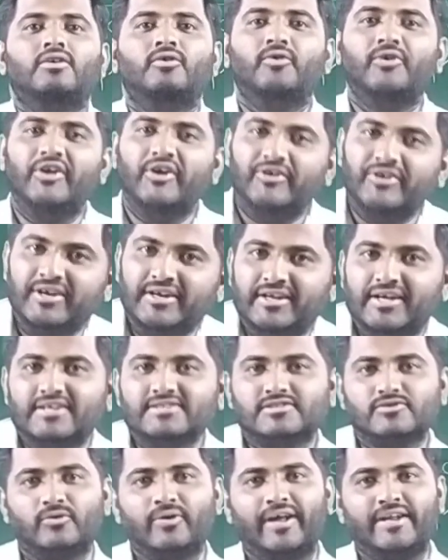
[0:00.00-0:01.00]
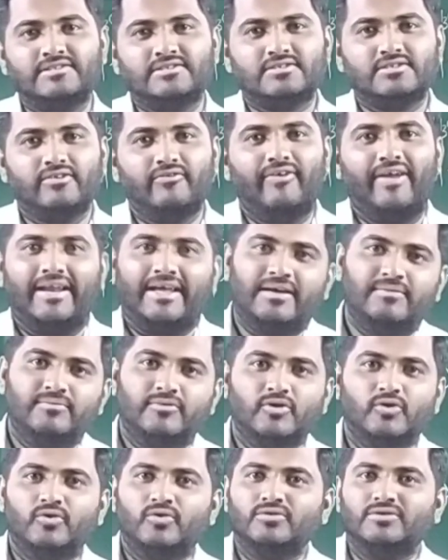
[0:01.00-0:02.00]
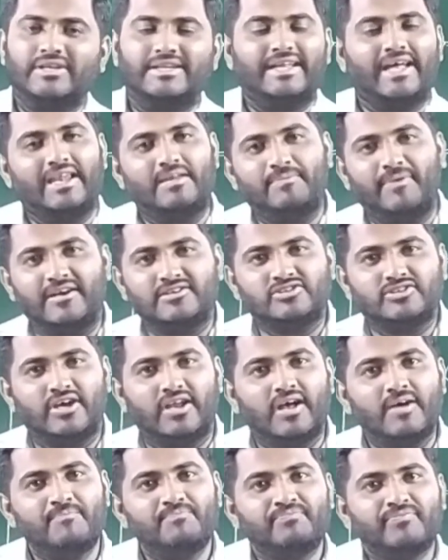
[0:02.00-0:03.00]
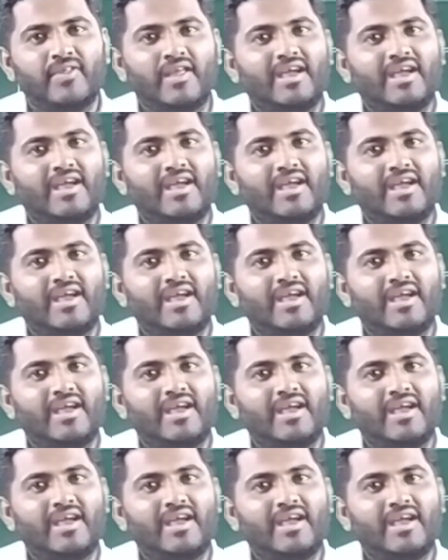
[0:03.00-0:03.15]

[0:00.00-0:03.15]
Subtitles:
Good evening, dear students. Welcome to Tenali pathshala.